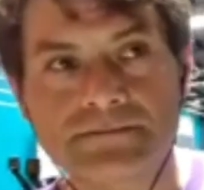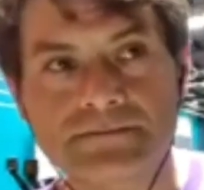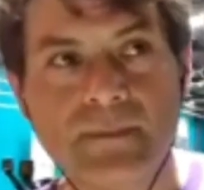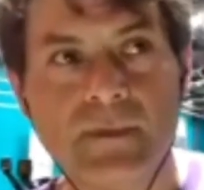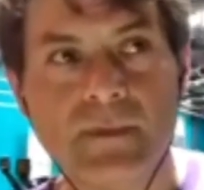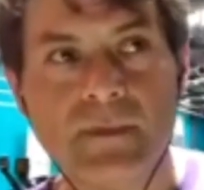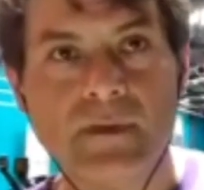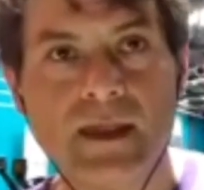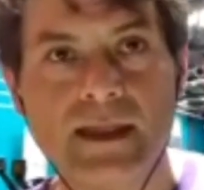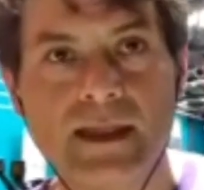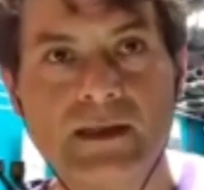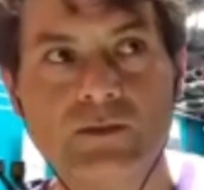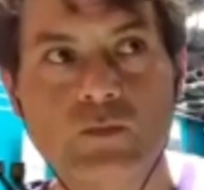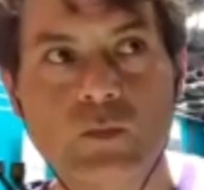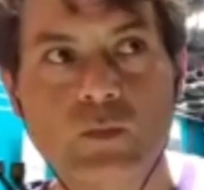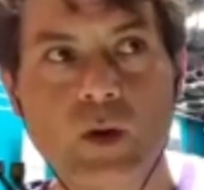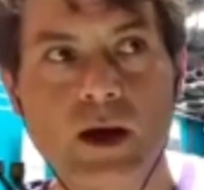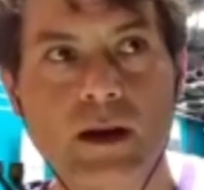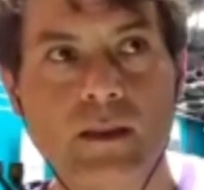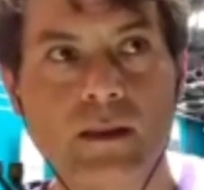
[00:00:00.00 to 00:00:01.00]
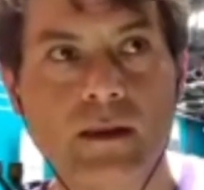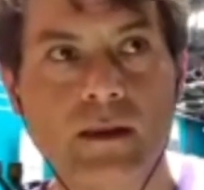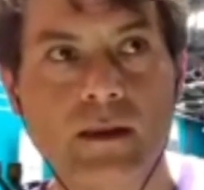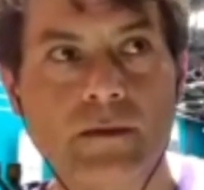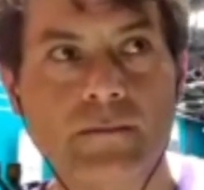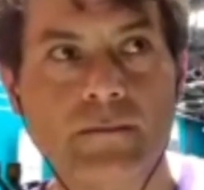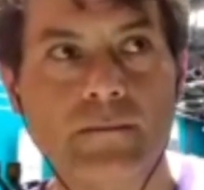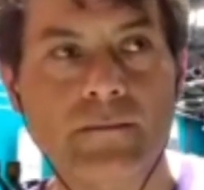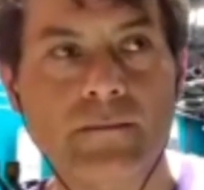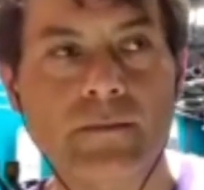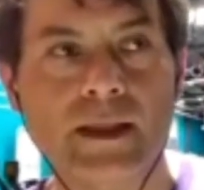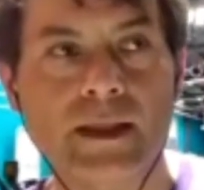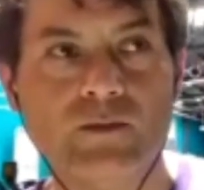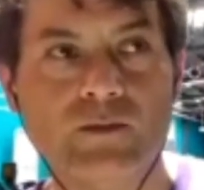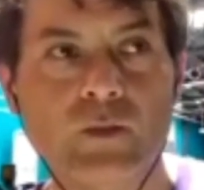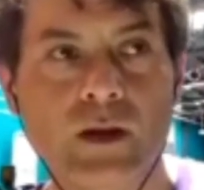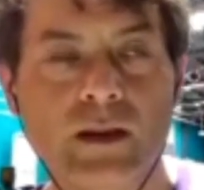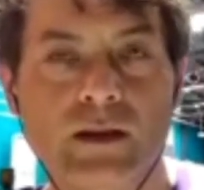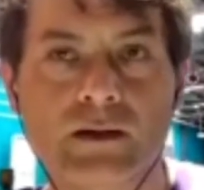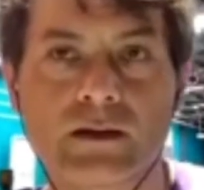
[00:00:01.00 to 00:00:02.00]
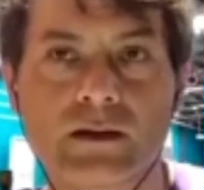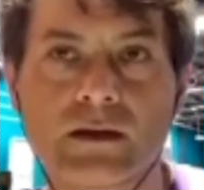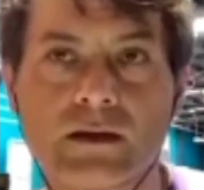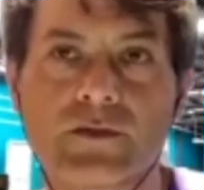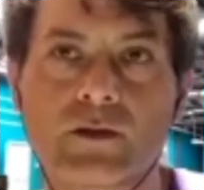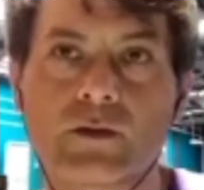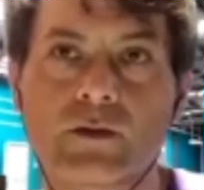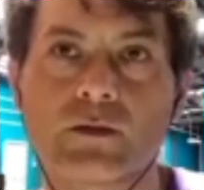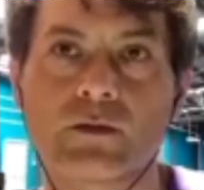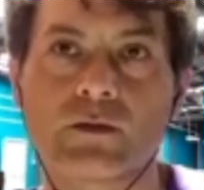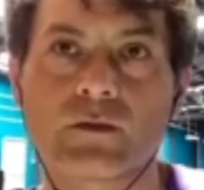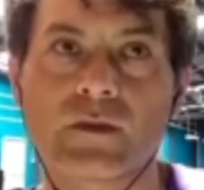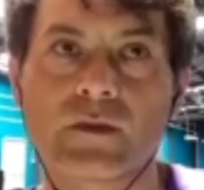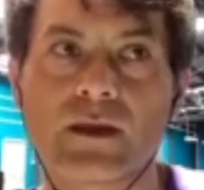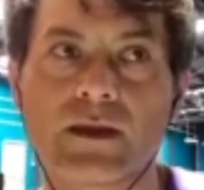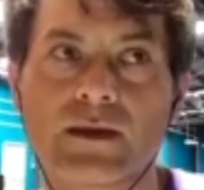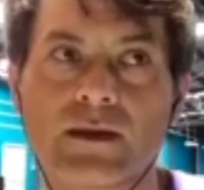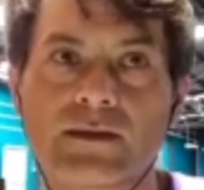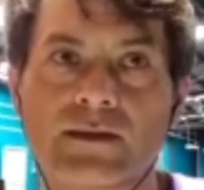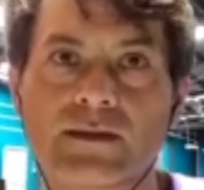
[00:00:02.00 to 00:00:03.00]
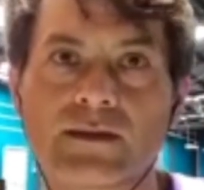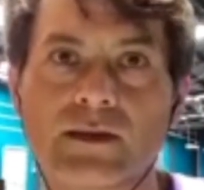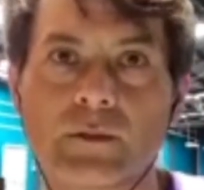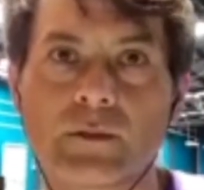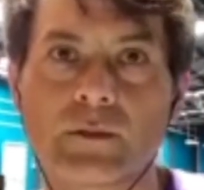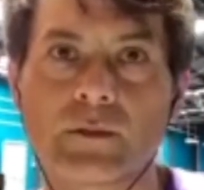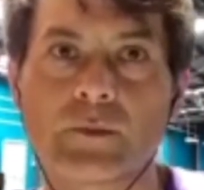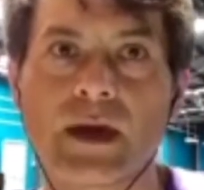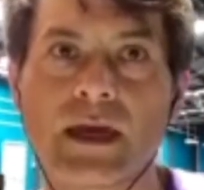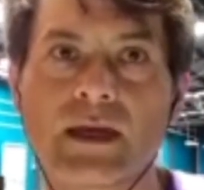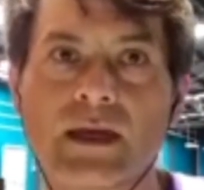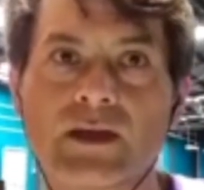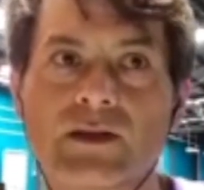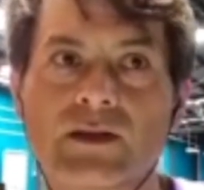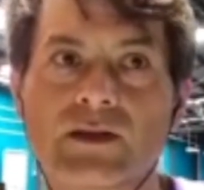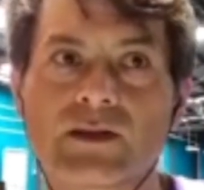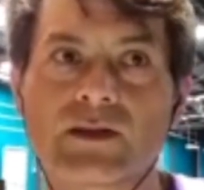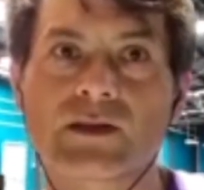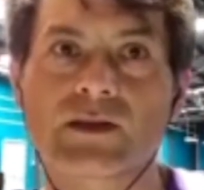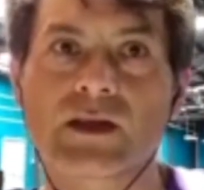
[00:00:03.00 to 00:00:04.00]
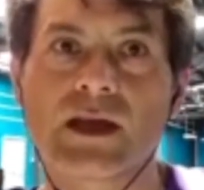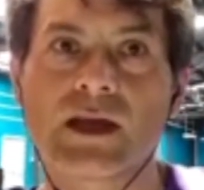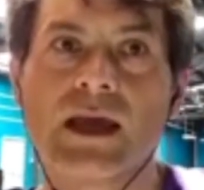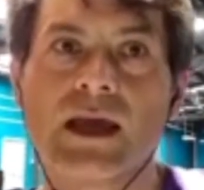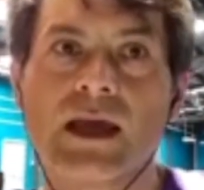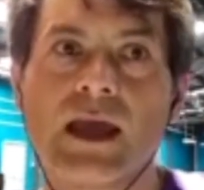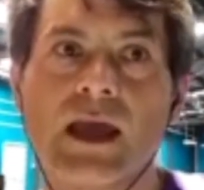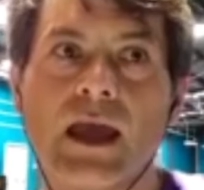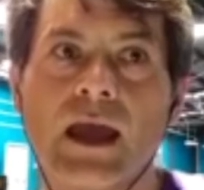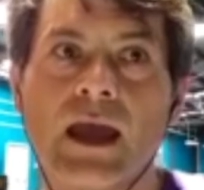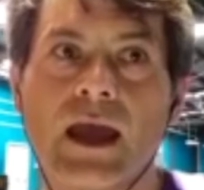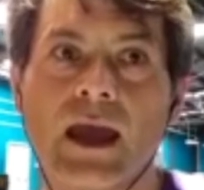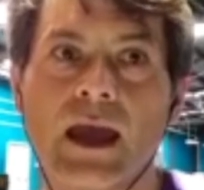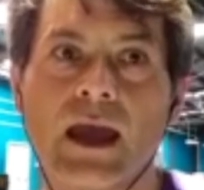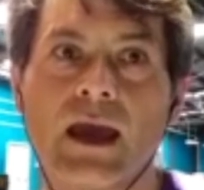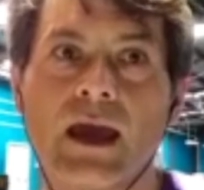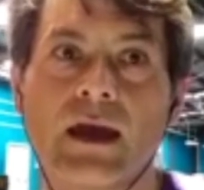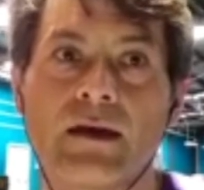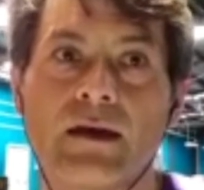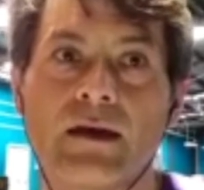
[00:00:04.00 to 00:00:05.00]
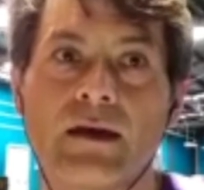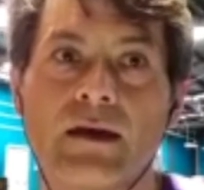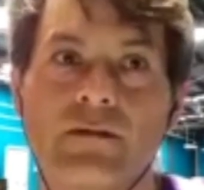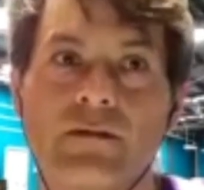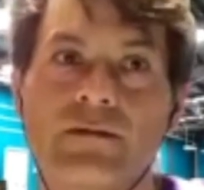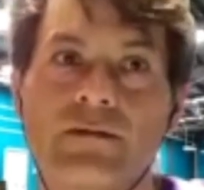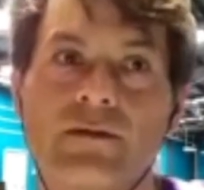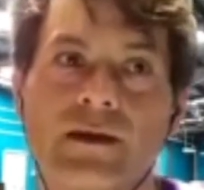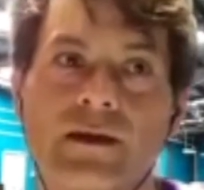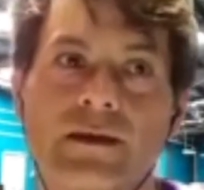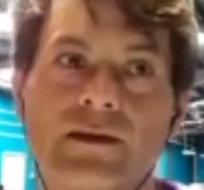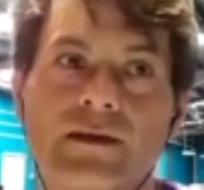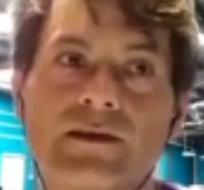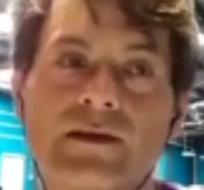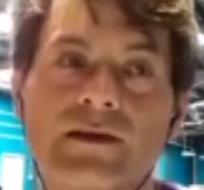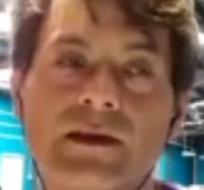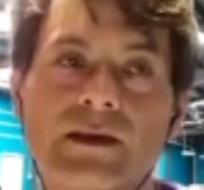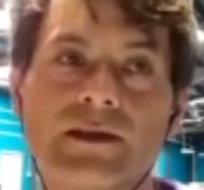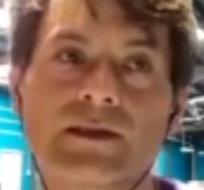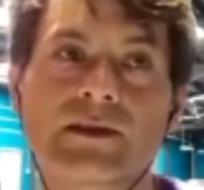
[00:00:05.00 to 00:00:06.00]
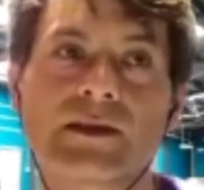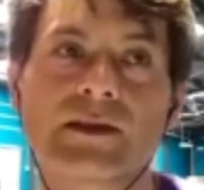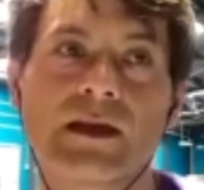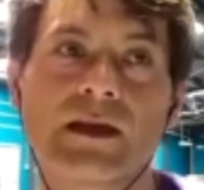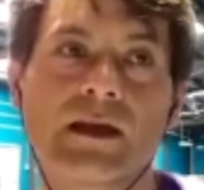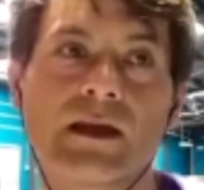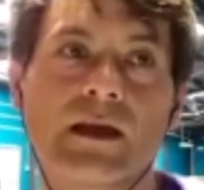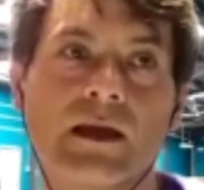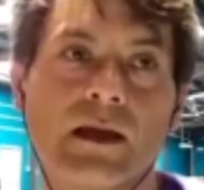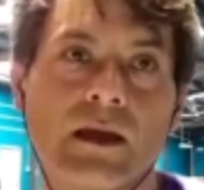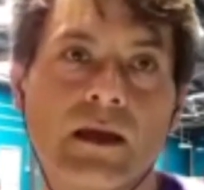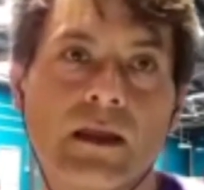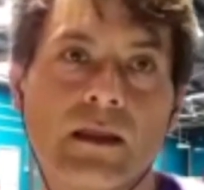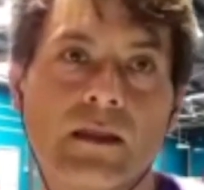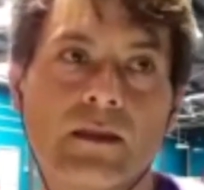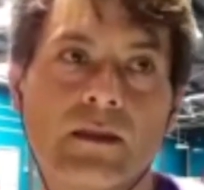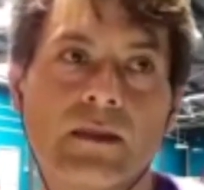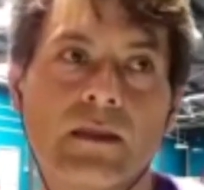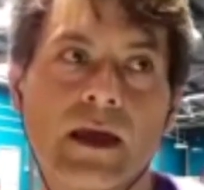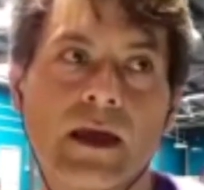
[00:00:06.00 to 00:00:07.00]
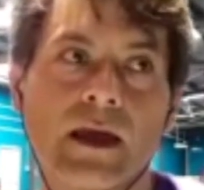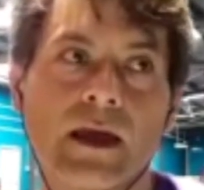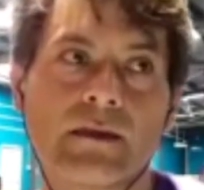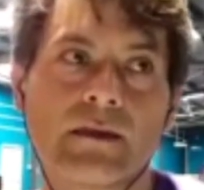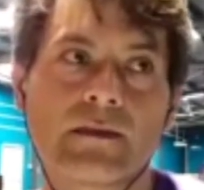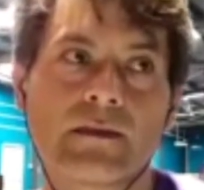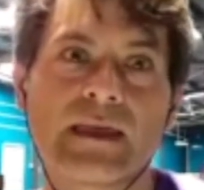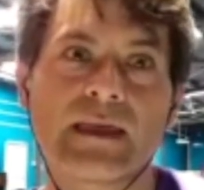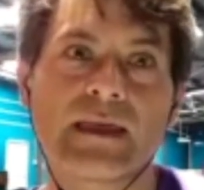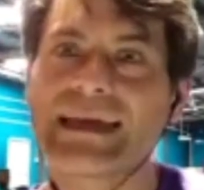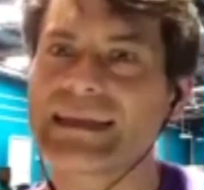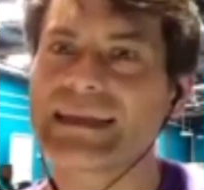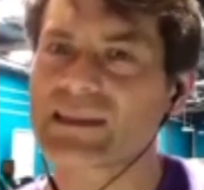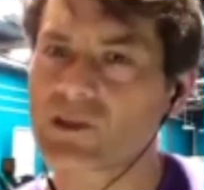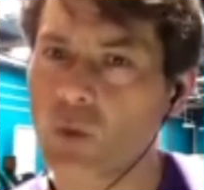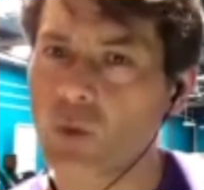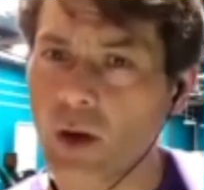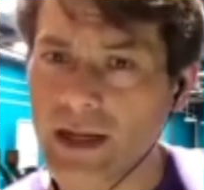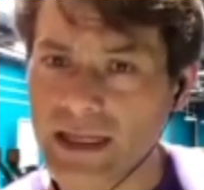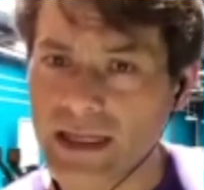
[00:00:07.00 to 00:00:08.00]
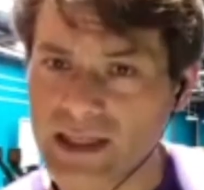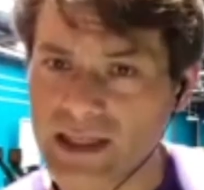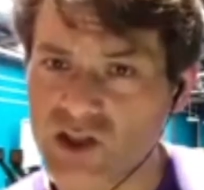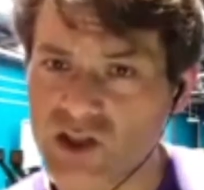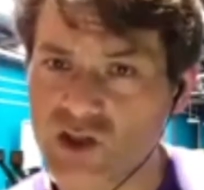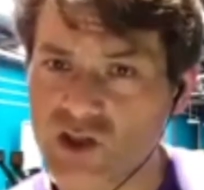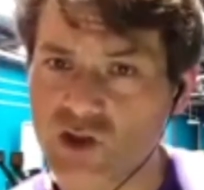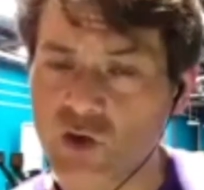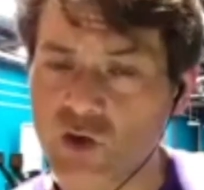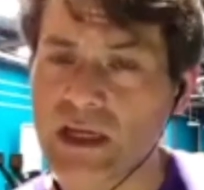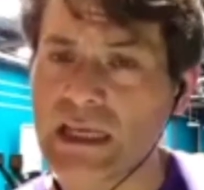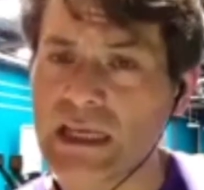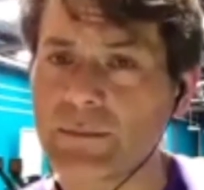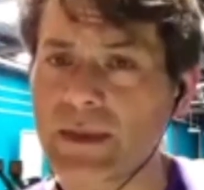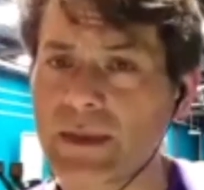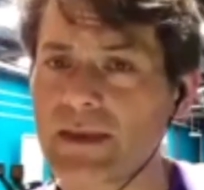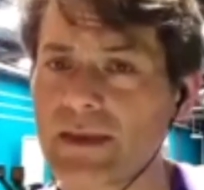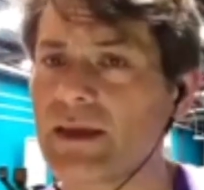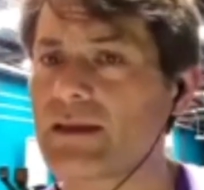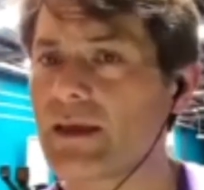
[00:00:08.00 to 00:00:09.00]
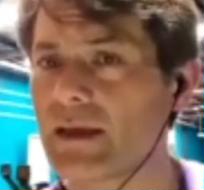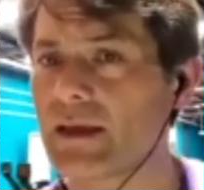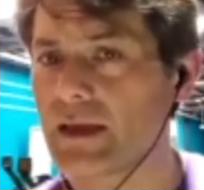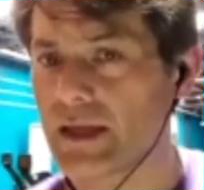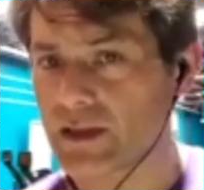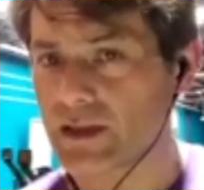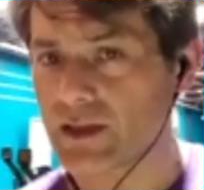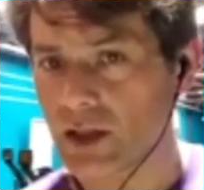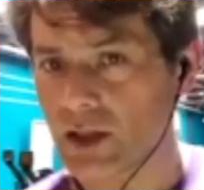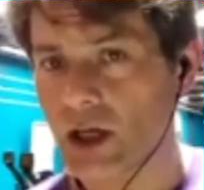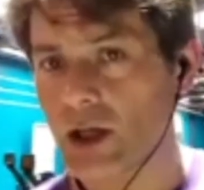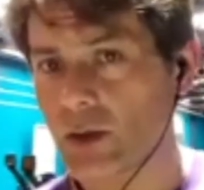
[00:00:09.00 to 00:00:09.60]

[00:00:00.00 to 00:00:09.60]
that's one of the difficult things that patients have, is that they think it's quite extreme. They think they need to go